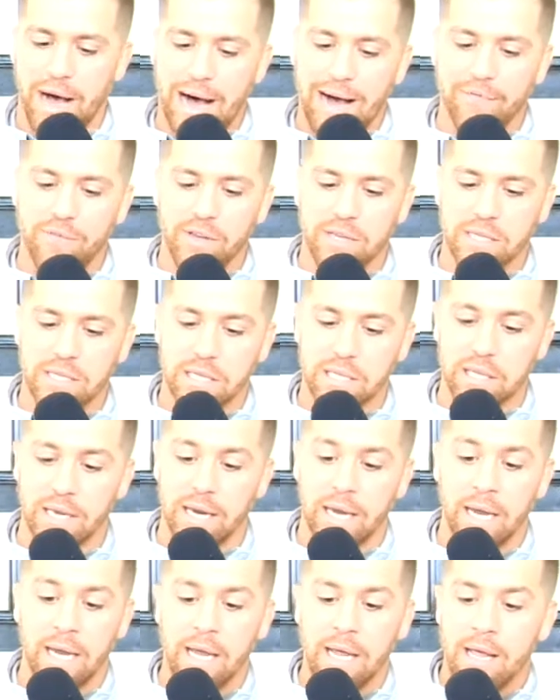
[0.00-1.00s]

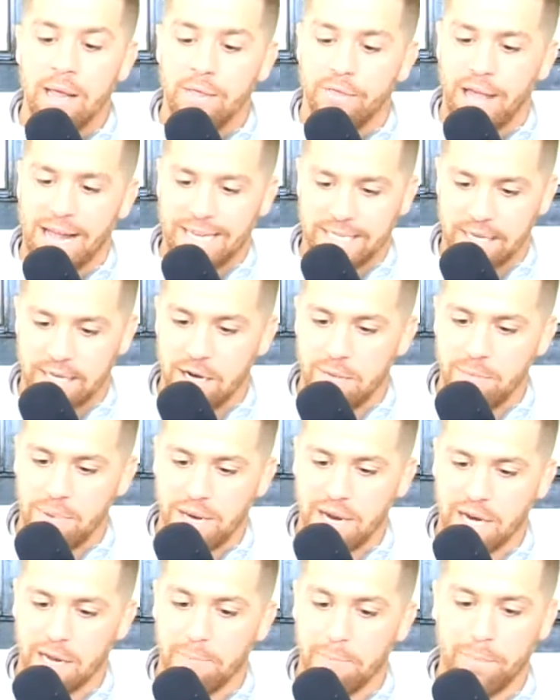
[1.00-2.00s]
obviously that's going to
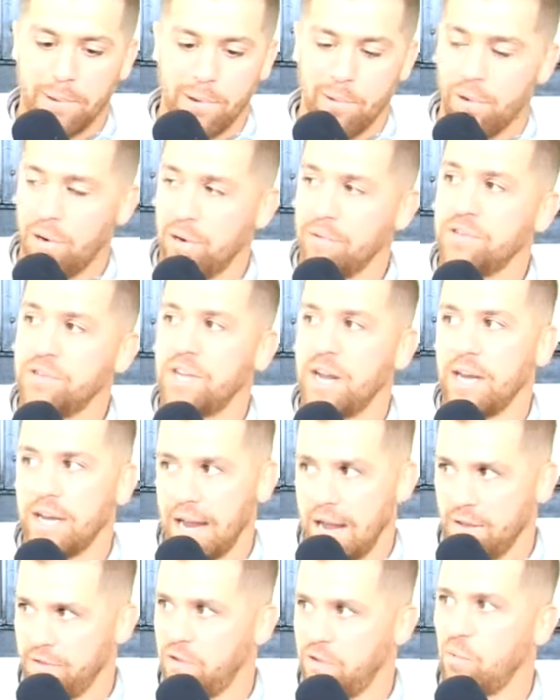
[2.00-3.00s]
be a component of
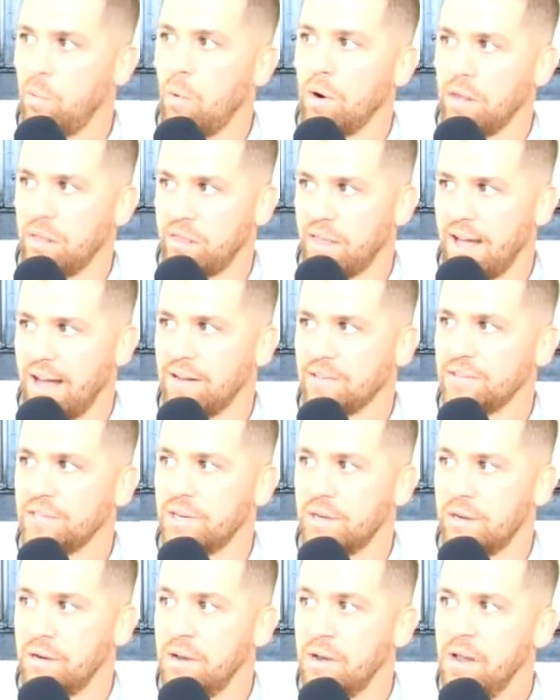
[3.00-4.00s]
sending out the
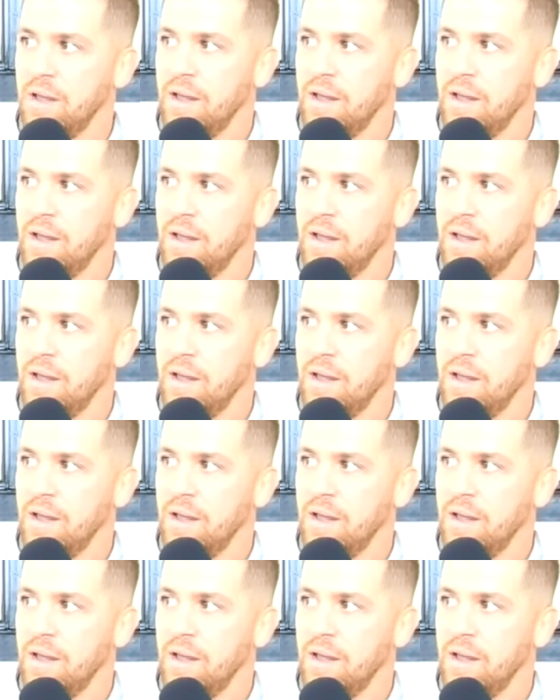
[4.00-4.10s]
20,000